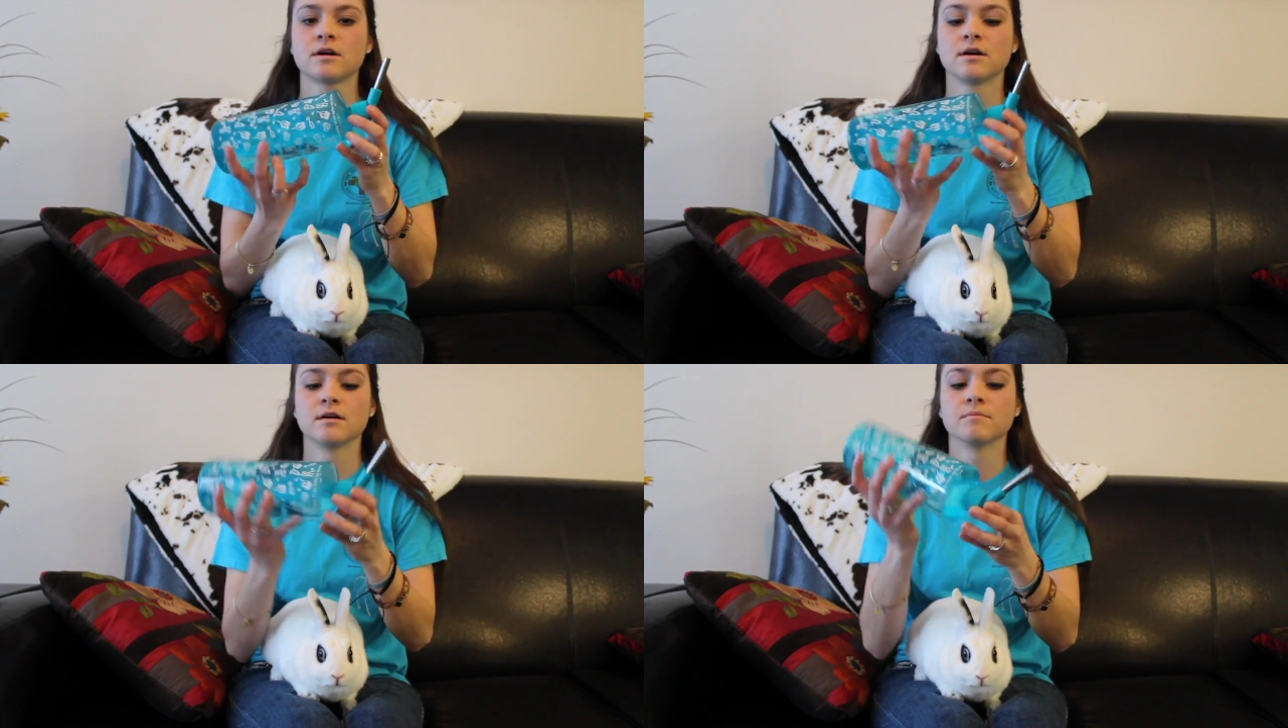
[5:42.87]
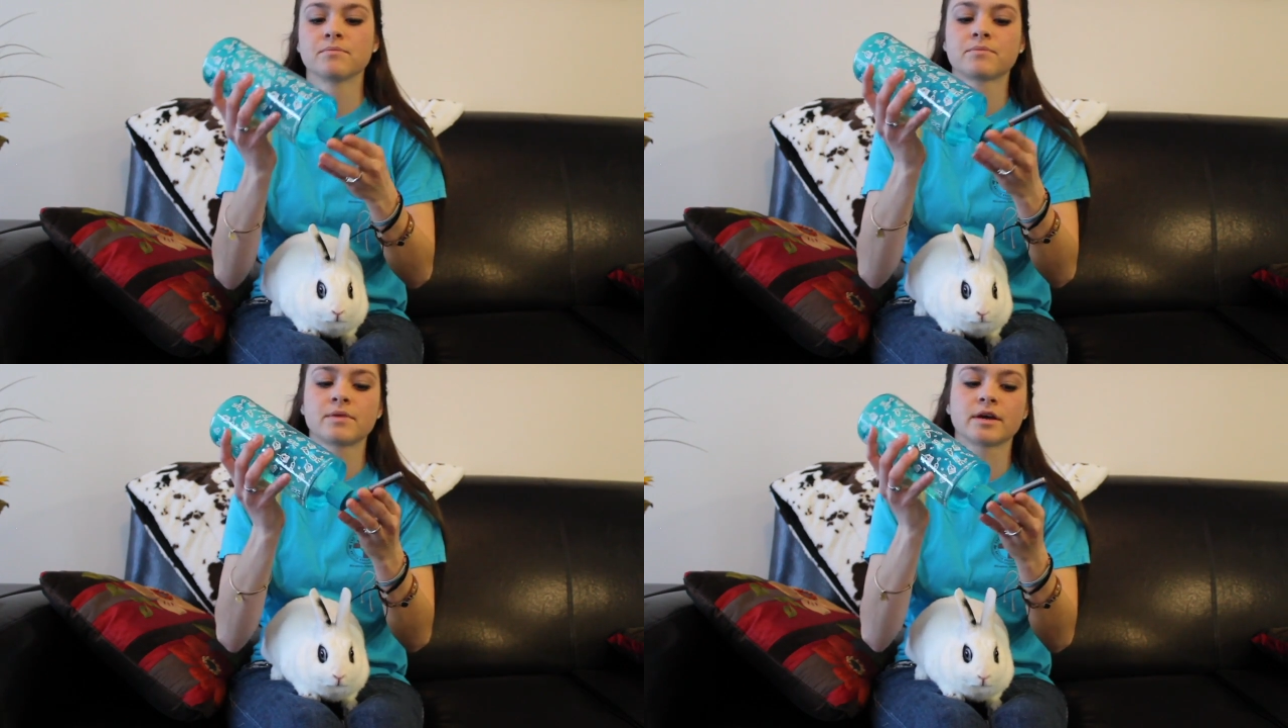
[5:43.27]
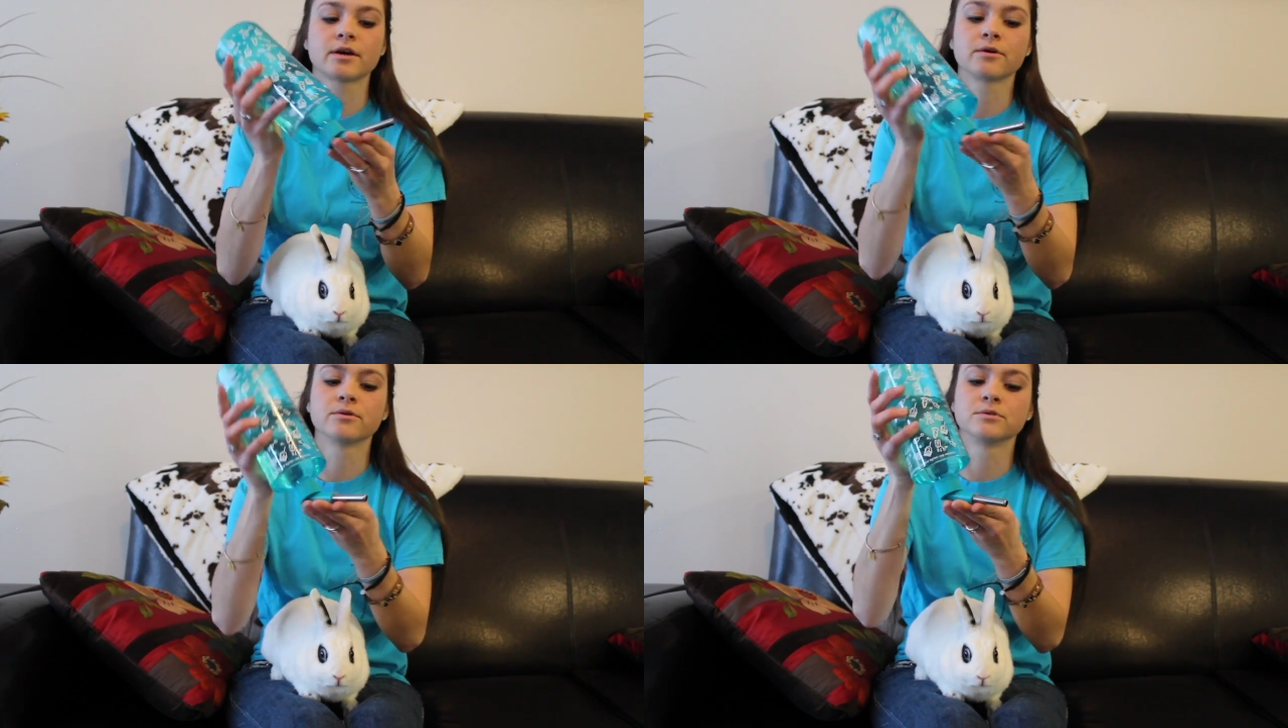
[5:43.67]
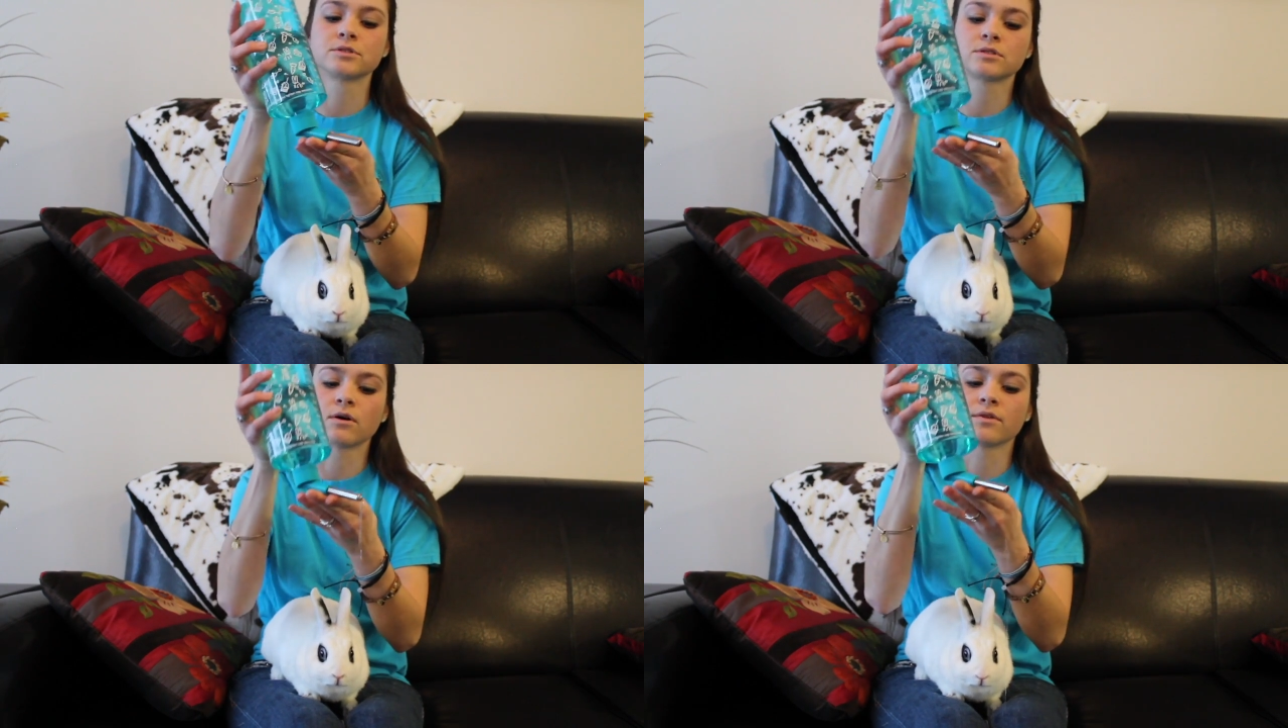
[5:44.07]
Um, it
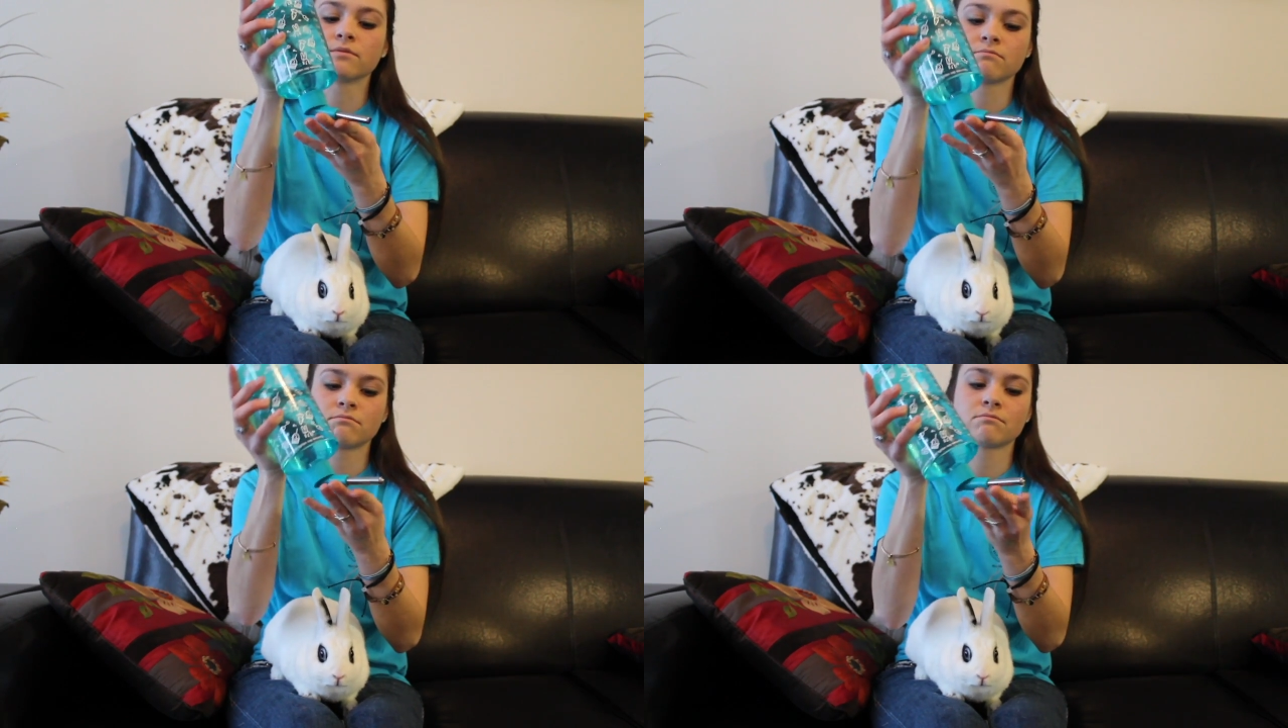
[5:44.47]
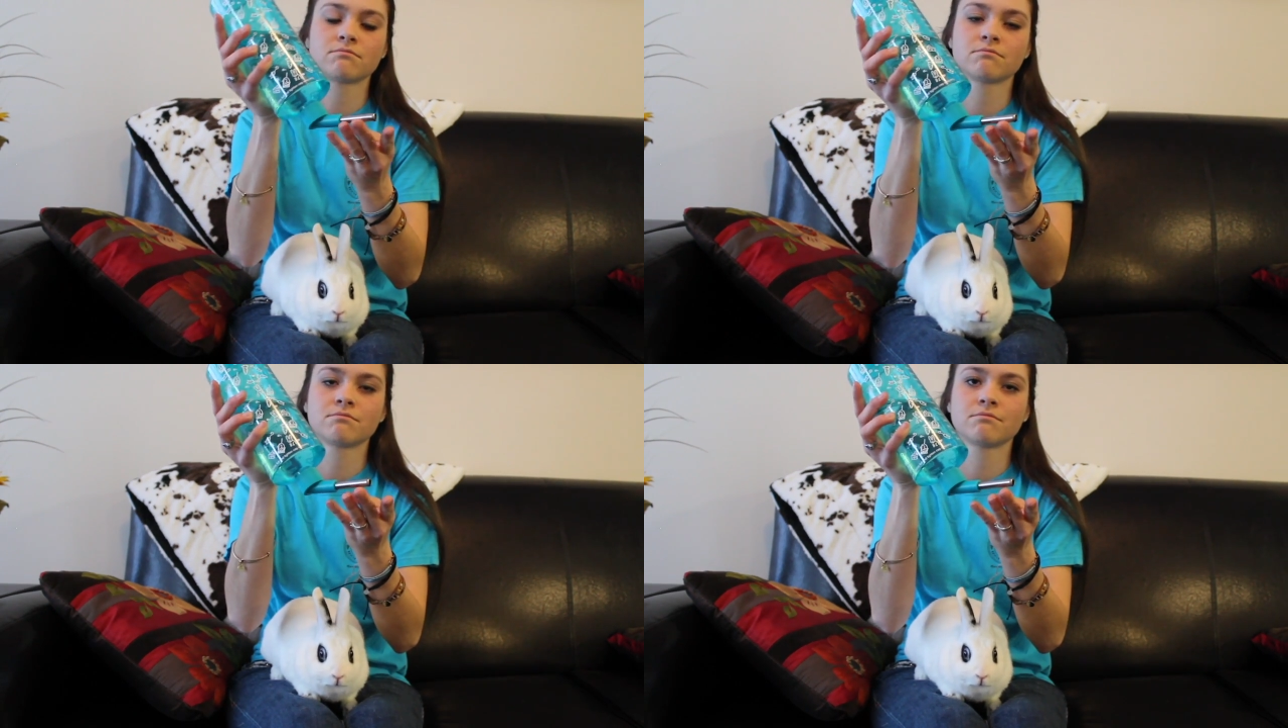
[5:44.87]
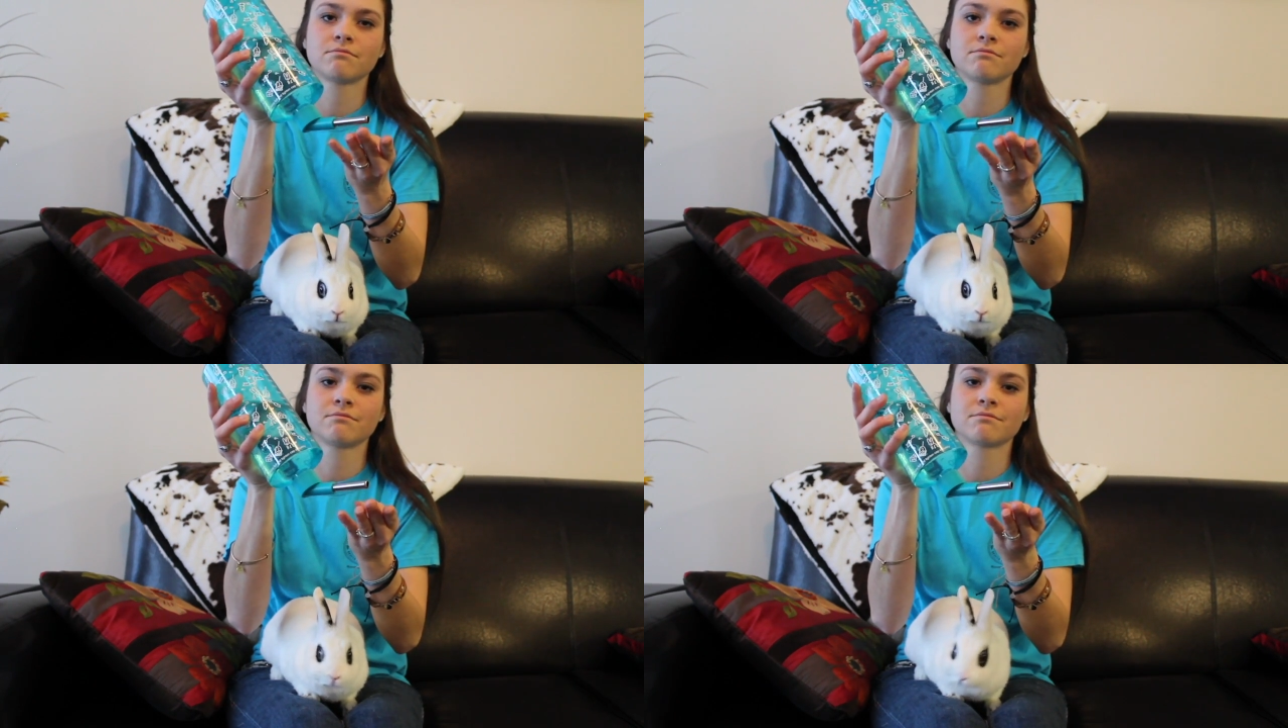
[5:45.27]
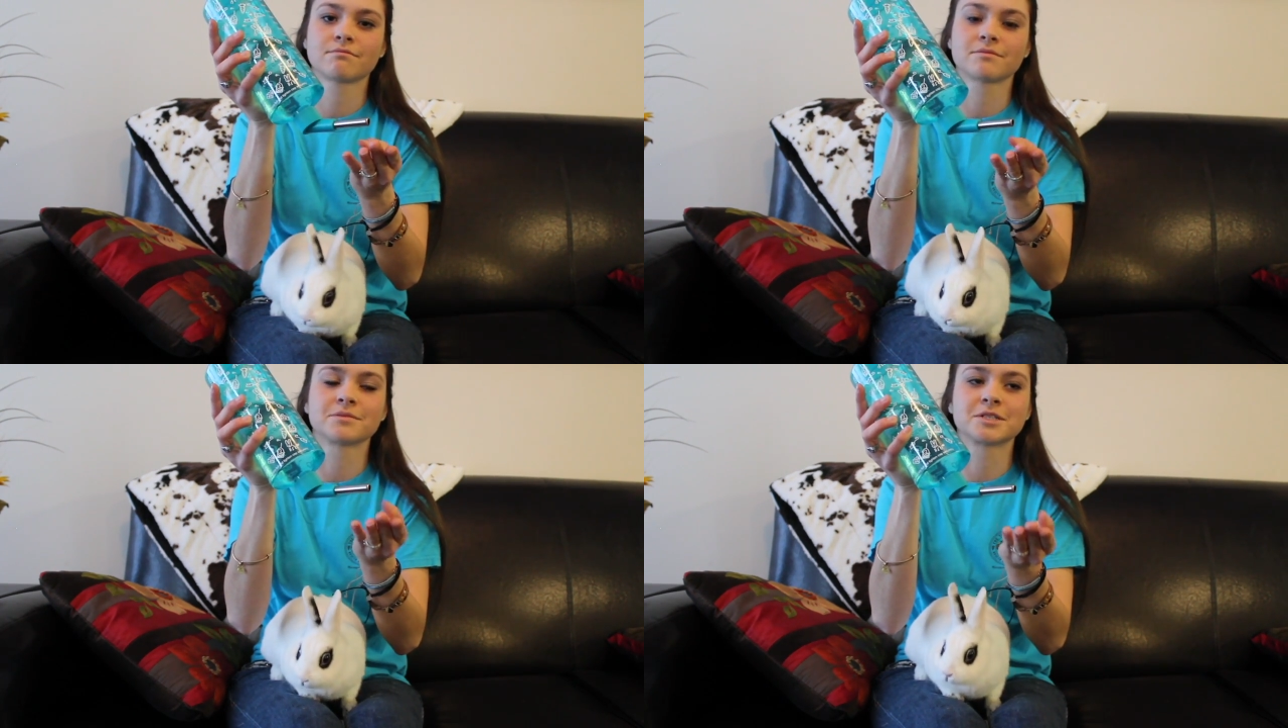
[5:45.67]
goes on, I
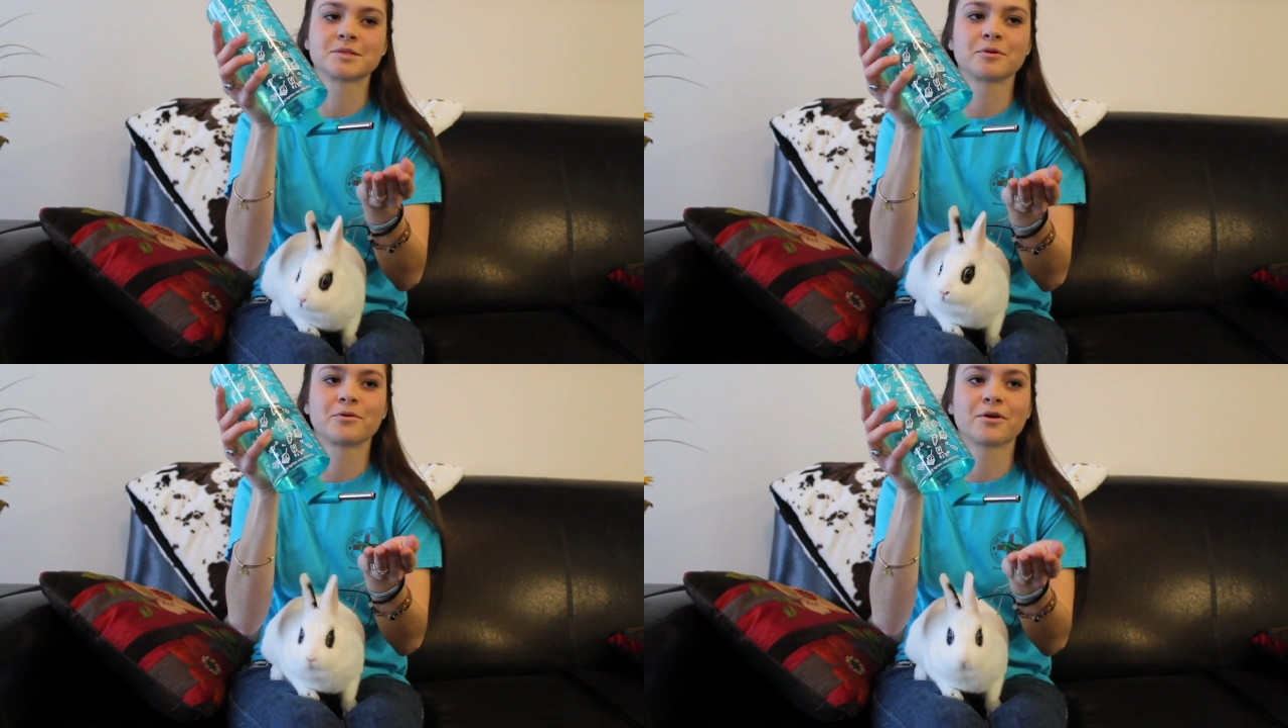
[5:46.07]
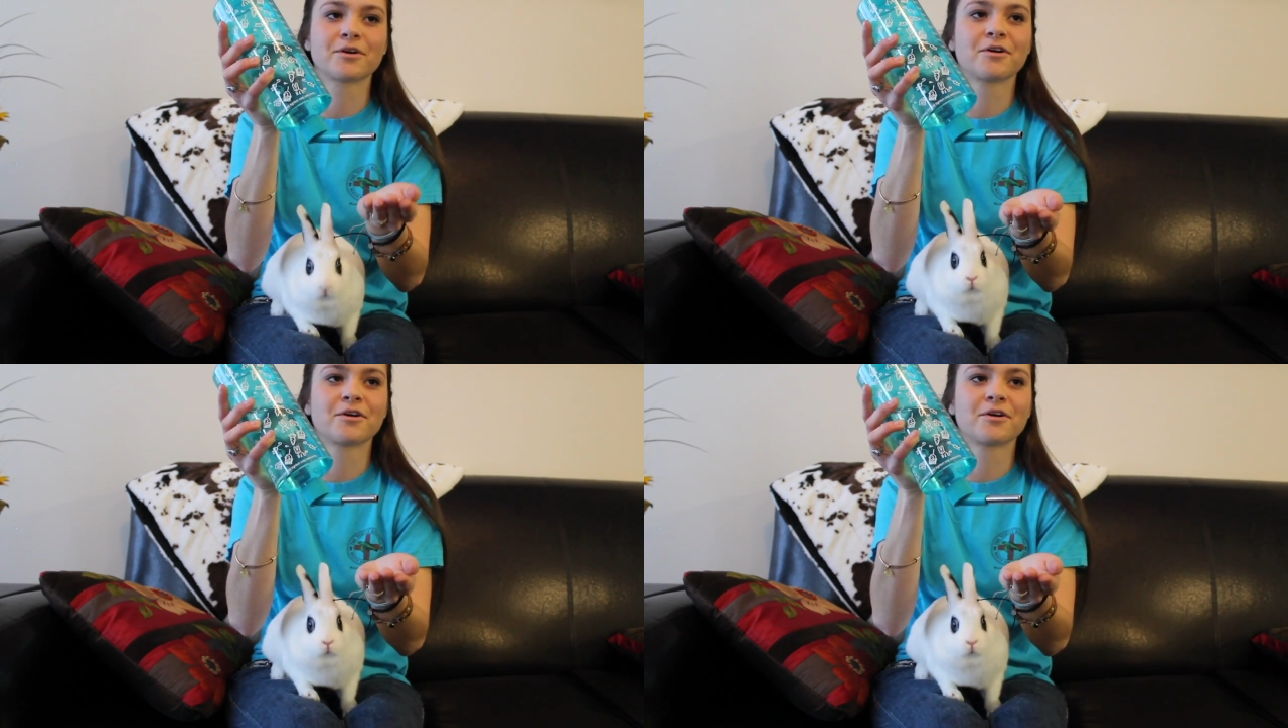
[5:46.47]
just spilled water